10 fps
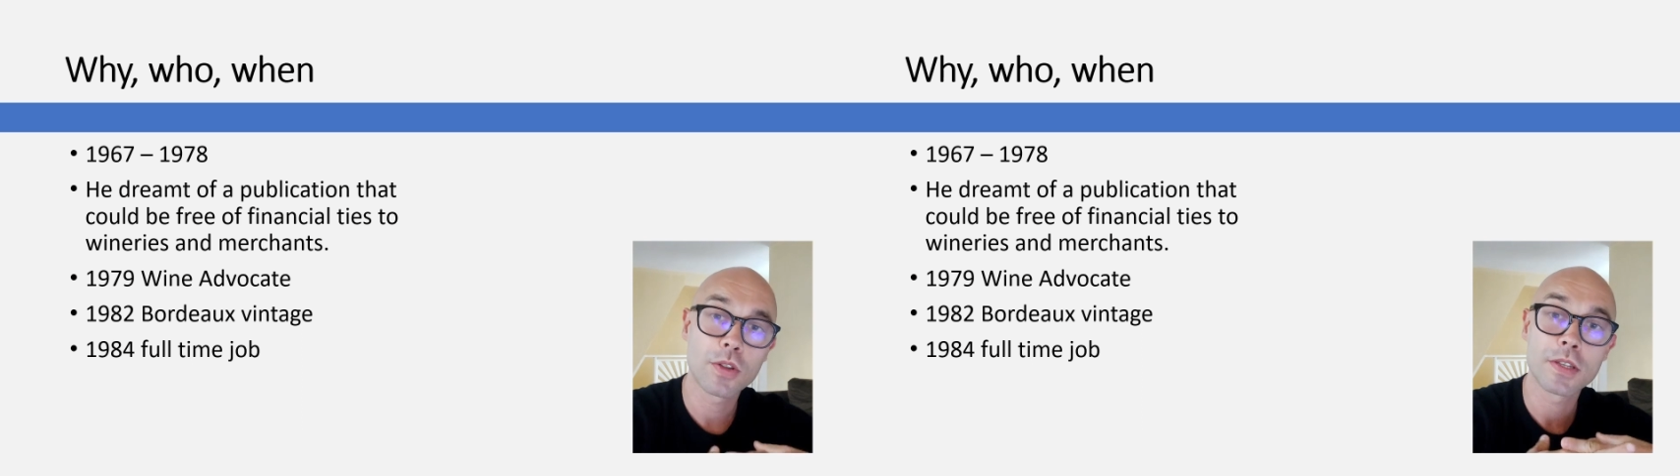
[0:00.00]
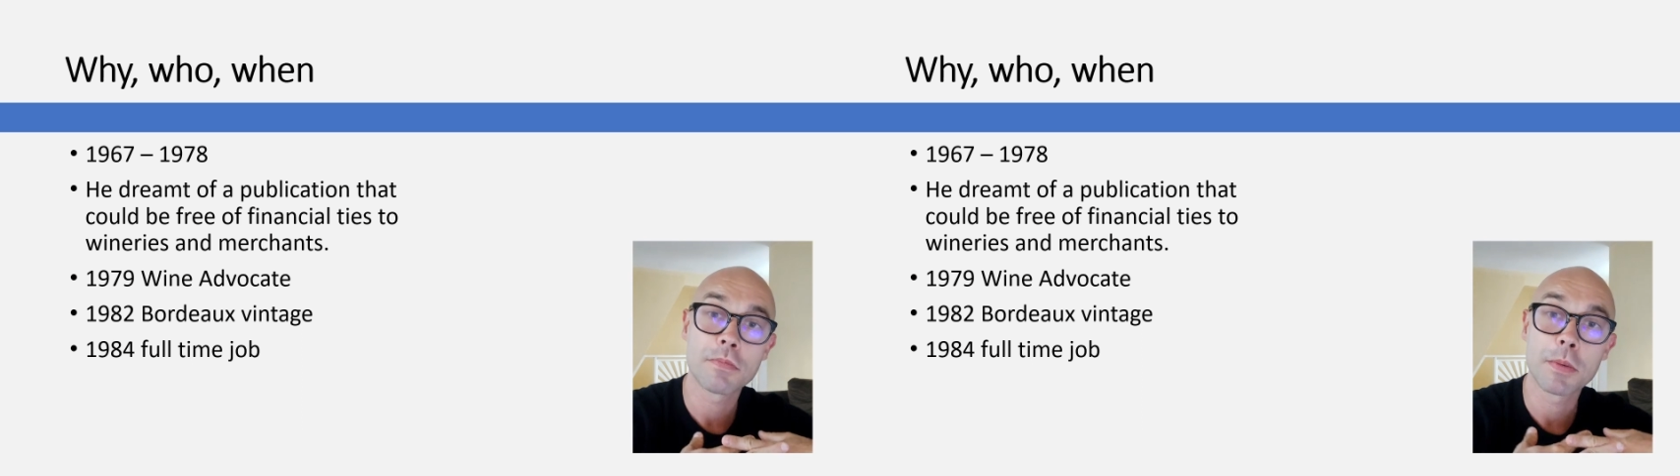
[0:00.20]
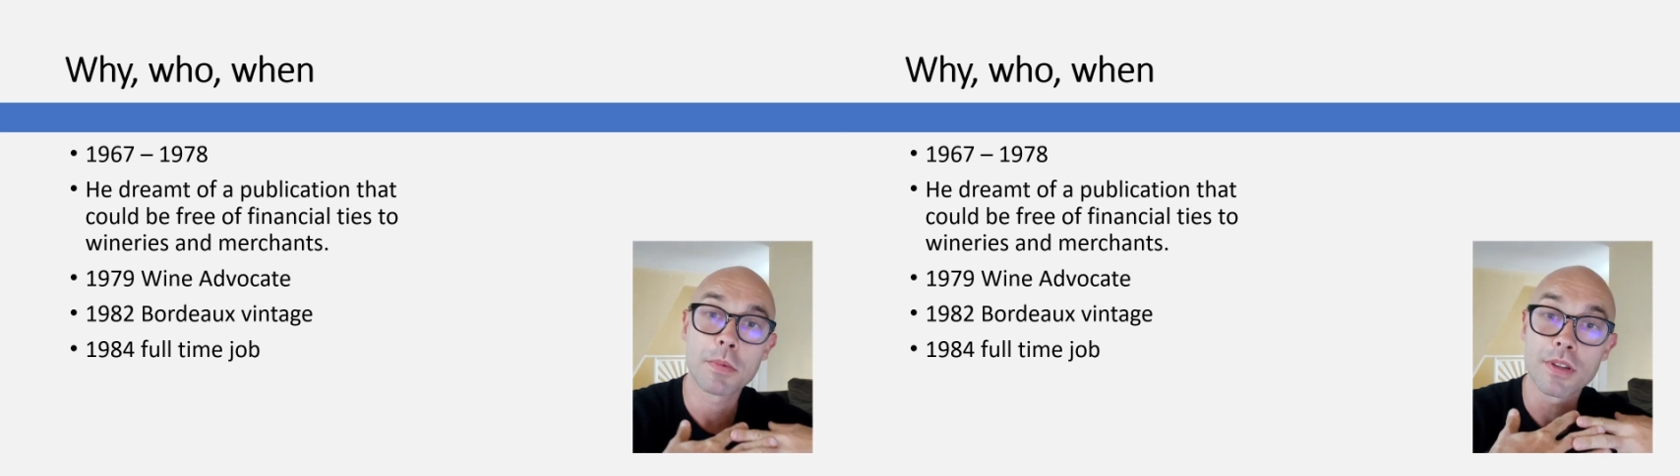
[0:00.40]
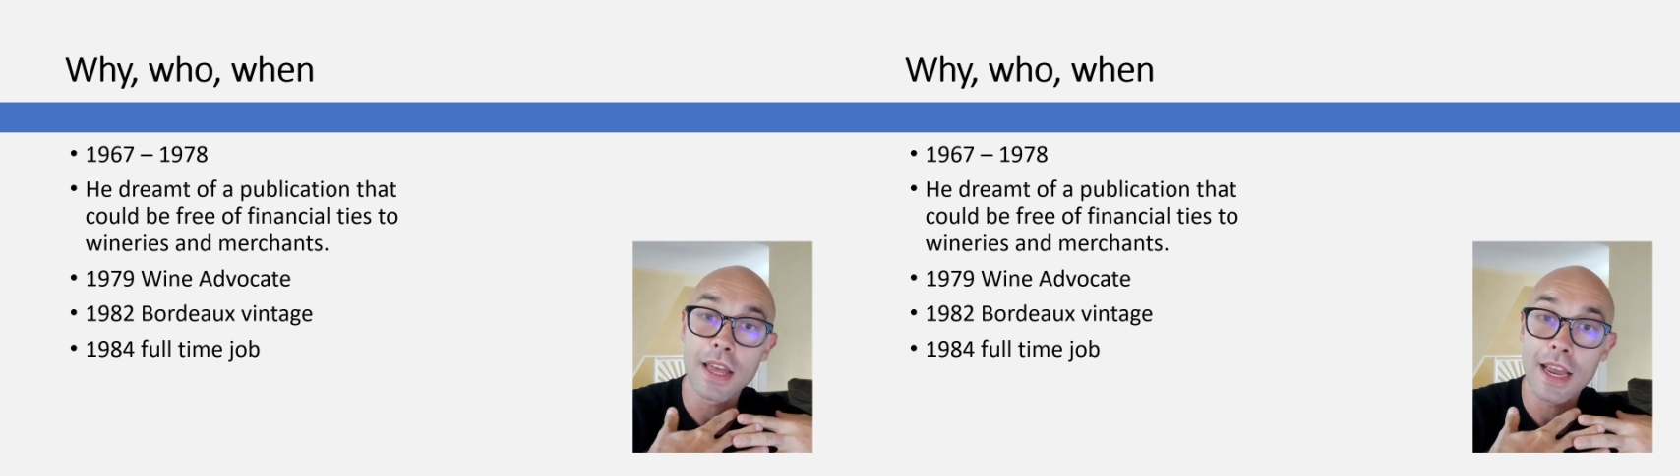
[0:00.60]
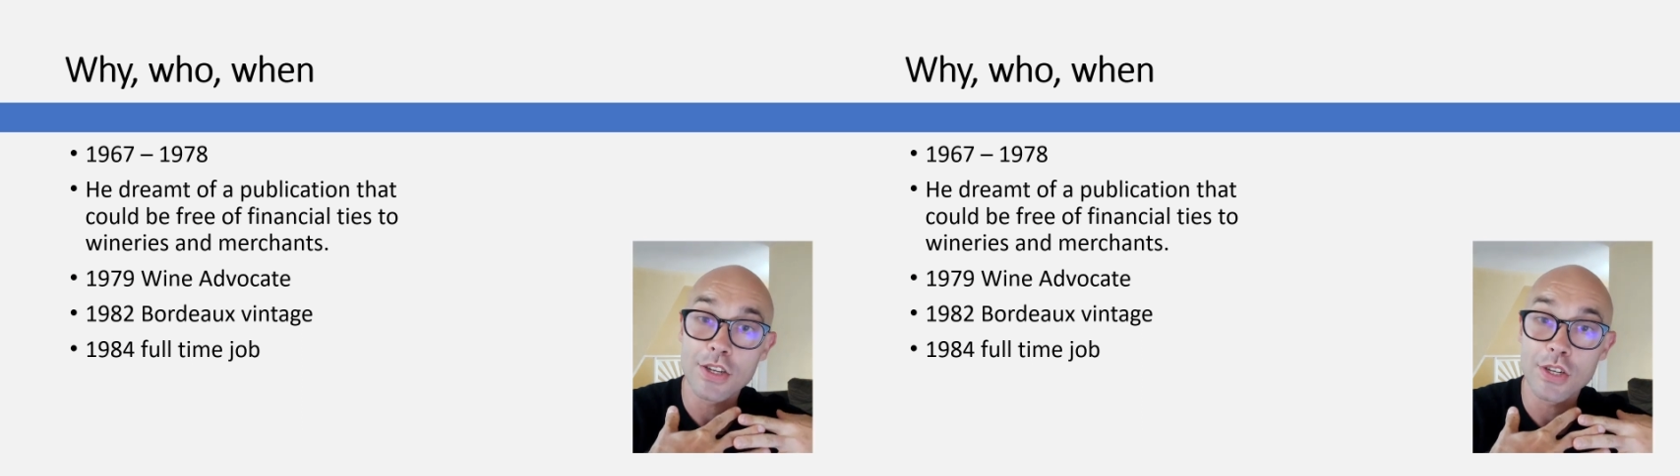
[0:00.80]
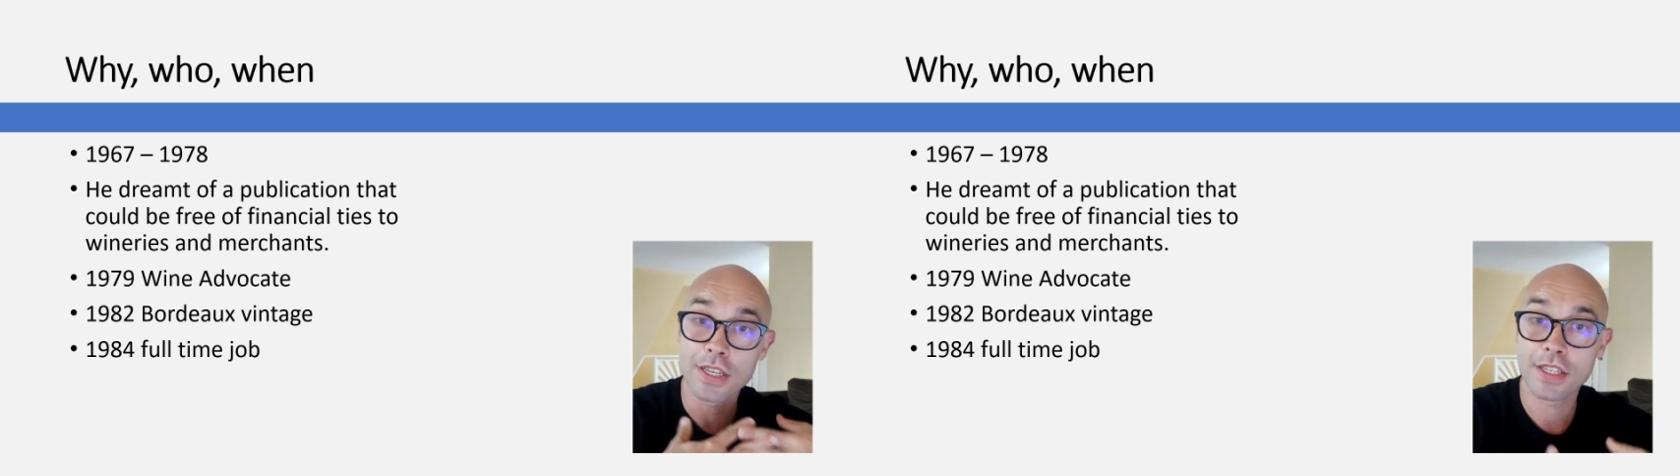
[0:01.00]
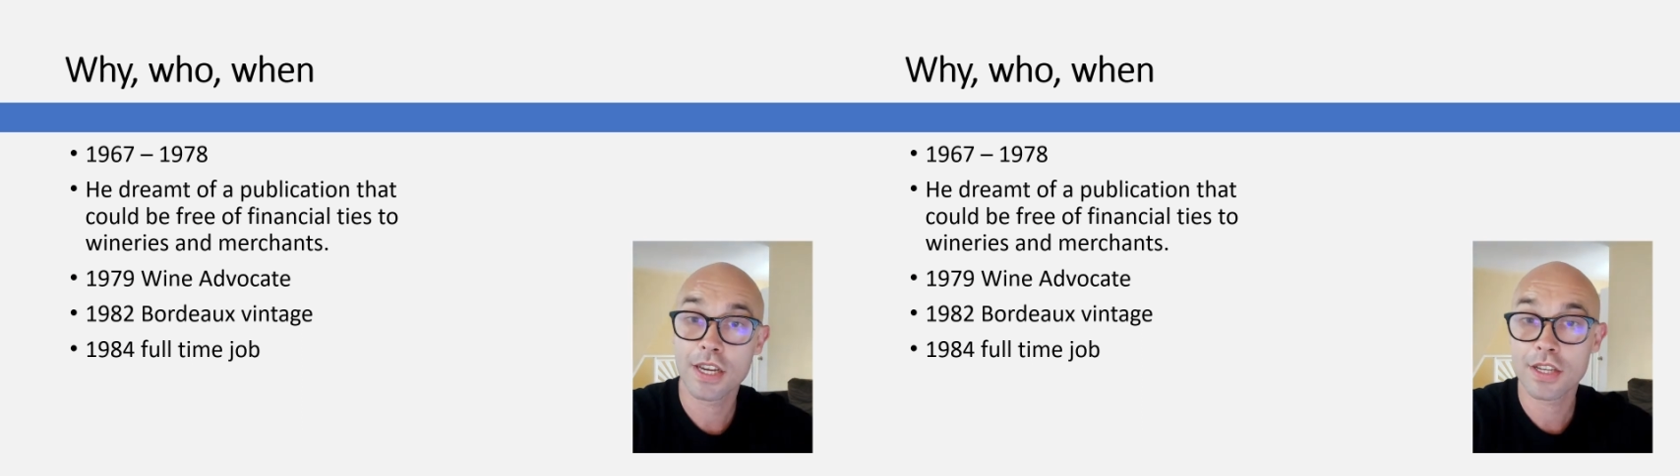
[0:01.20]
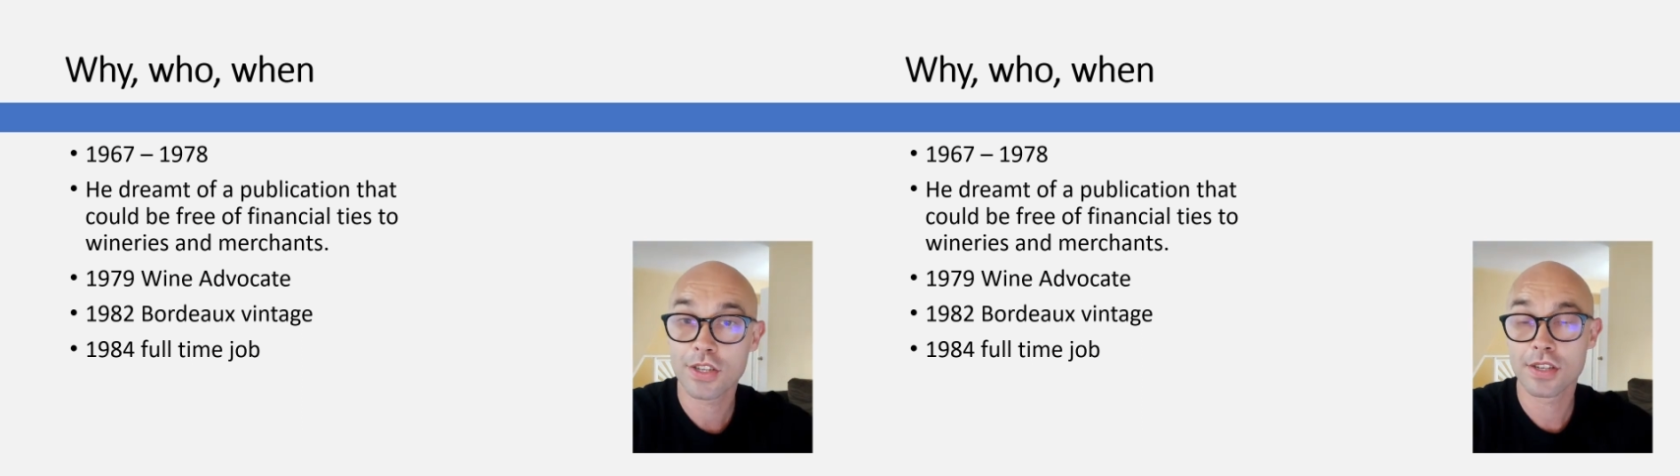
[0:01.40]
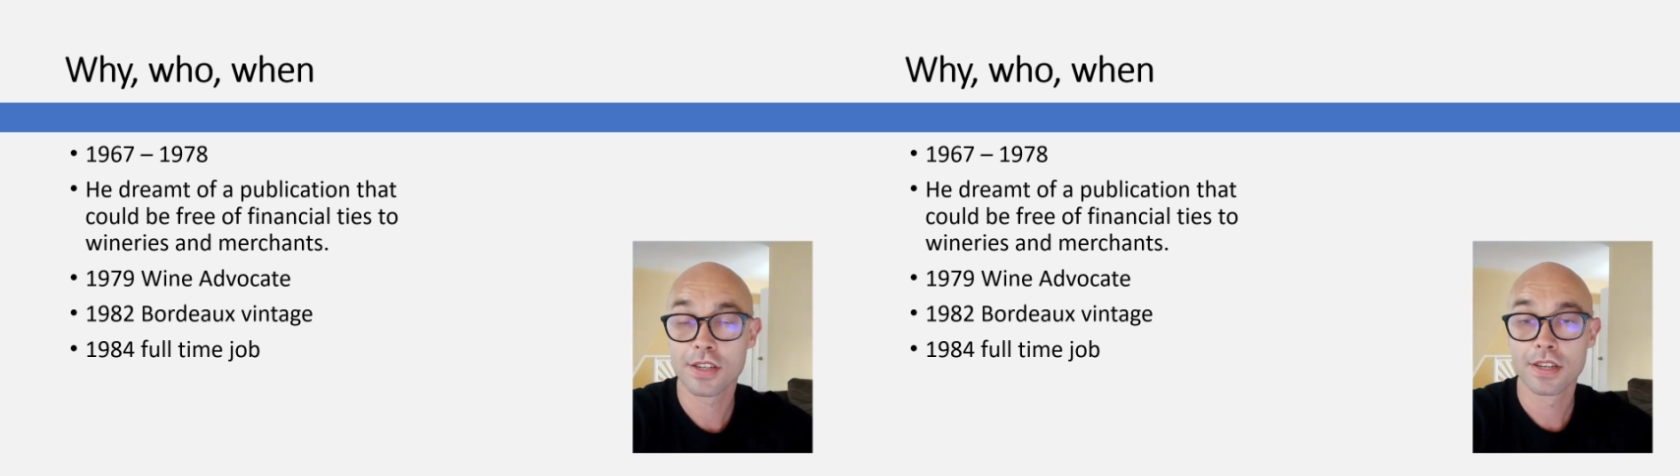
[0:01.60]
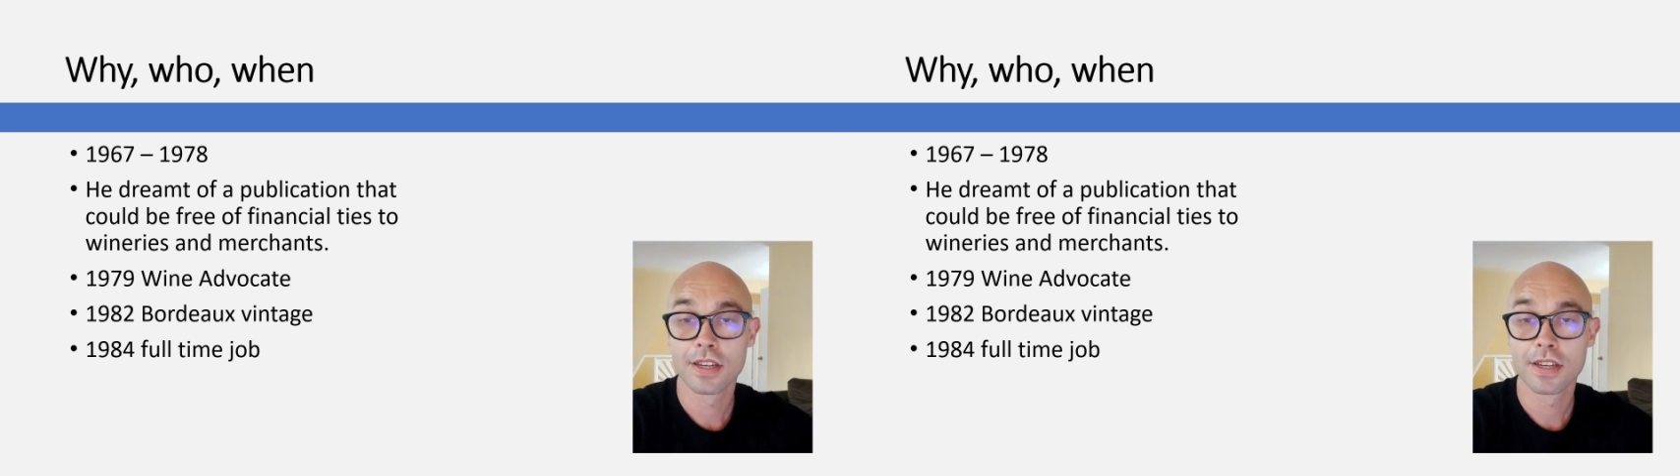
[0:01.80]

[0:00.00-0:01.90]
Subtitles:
these people actually judge